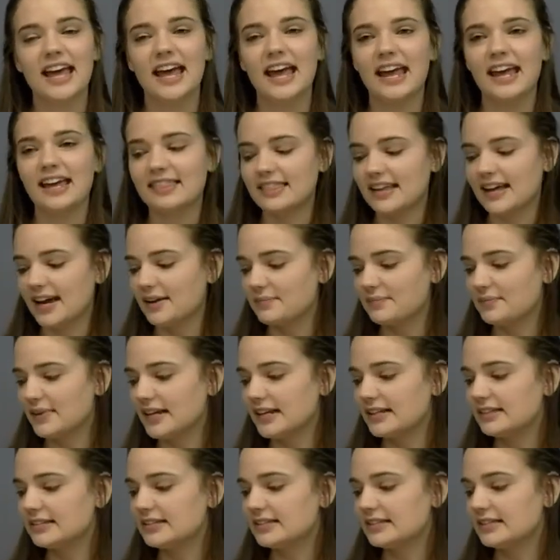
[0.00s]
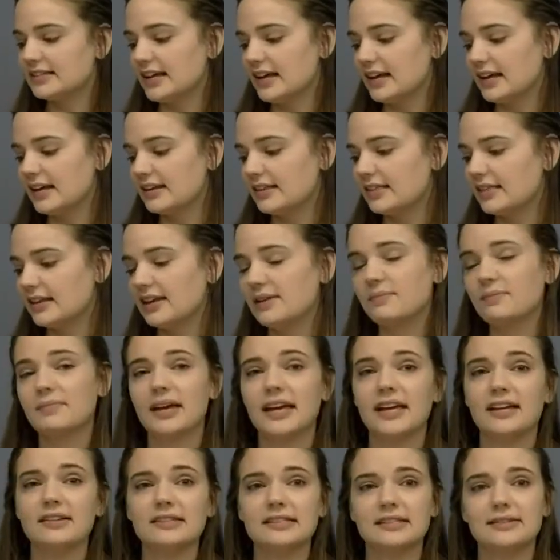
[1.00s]
And that means that the
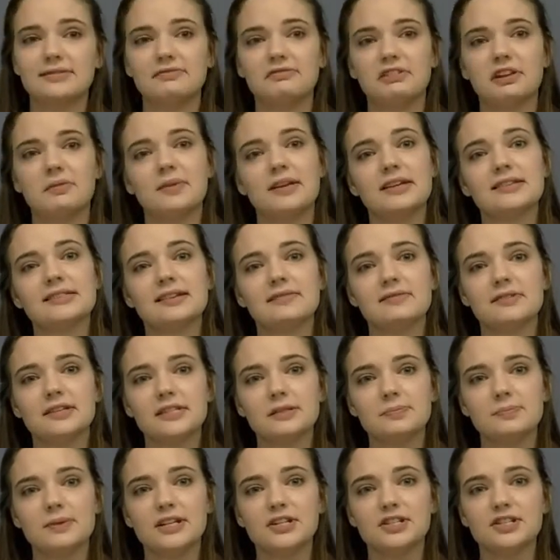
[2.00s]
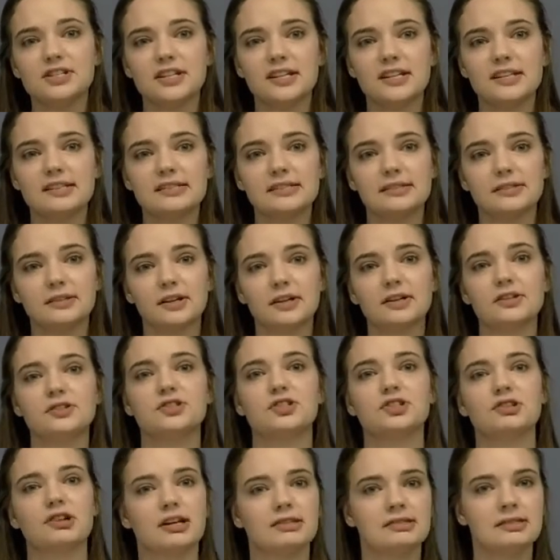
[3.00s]
males and females of the species look
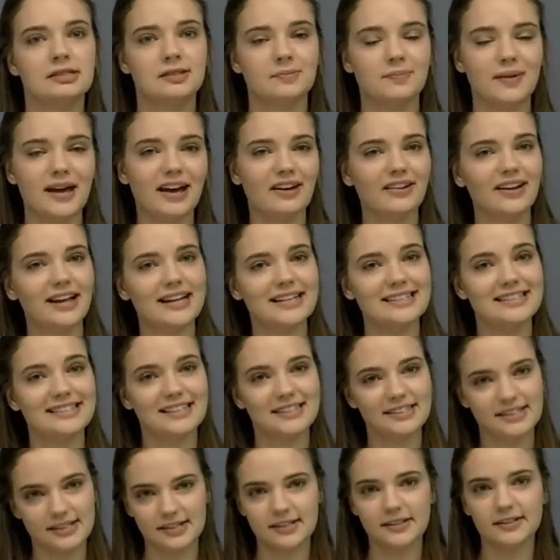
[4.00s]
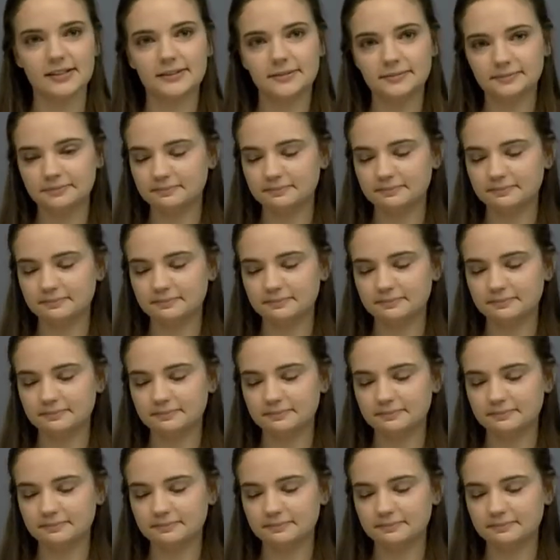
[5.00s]
just about identical.